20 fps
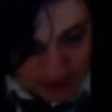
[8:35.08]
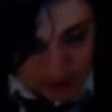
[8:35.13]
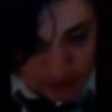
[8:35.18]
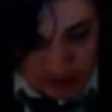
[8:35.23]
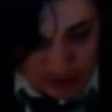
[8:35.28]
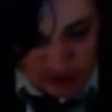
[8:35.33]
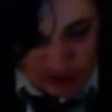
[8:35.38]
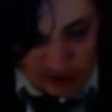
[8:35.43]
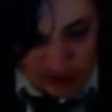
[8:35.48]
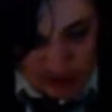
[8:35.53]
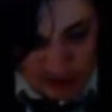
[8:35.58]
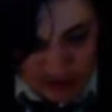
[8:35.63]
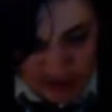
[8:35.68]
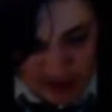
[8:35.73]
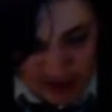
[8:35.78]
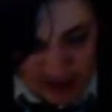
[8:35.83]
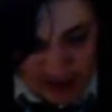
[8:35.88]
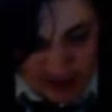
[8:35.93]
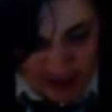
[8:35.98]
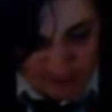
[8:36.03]
good
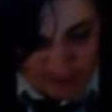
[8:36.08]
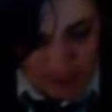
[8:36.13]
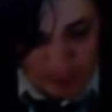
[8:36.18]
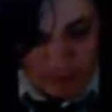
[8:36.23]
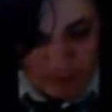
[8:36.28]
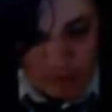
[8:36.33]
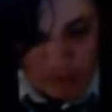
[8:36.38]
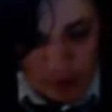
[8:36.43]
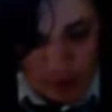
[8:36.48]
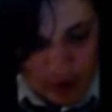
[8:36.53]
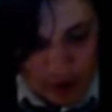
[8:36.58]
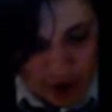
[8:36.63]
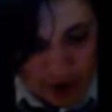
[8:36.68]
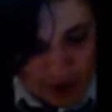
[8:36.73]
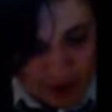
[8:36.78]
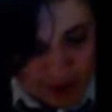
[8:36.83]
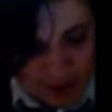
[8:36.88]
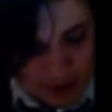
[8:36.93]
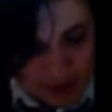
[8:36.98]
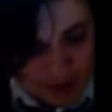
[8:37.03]
clothesline from Royale.
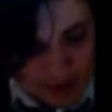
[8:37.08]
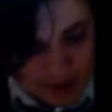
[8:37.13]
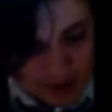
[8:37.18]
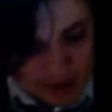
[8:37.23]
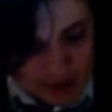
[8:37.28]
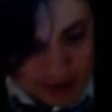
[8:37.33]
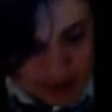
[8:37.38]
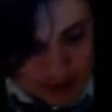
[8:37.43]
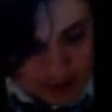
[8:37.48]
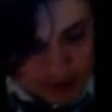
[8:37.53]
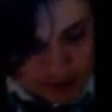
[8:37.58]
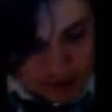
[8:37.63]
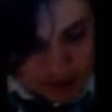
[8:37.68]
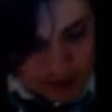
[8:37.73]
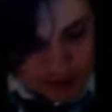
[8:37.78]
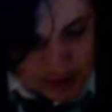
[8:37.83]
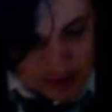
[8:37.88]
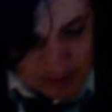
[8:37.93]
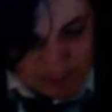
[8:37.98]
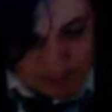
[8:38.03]

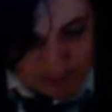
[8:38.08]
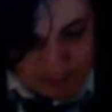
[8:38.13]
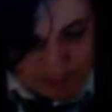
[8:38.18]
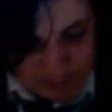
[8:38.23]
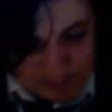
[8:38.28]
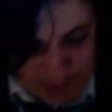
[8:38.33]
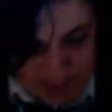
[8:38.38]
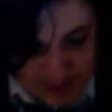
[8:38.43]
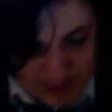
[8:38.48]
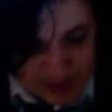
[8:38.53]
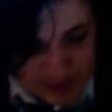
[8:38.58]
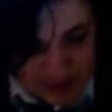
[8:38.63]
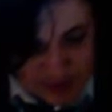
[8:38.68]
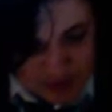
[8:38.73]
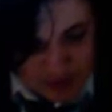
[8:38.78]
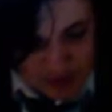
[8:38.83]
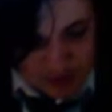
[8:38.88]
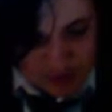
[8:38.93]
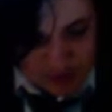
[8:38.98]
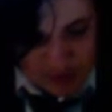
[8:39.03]
A big
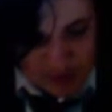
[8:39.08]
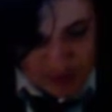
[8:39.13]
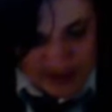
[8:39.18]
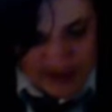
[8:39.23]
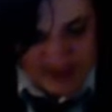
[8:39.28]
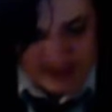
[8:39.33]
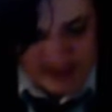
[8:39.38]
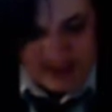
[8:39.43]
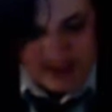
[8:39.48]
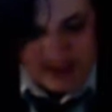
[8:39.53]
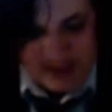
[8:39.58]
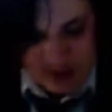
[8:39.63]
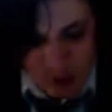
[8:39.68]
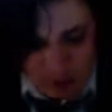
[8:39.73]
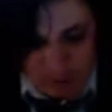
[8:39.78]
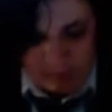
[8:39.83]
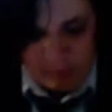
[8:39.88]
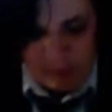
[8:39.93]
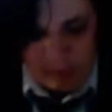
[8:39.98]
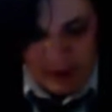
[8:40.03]
gut-wrench
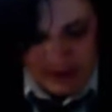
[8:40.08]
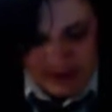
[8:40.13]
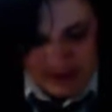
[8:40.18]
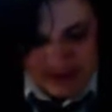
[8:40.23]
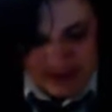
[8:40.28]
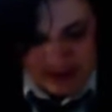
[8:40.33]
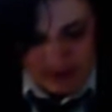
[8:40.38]
suplex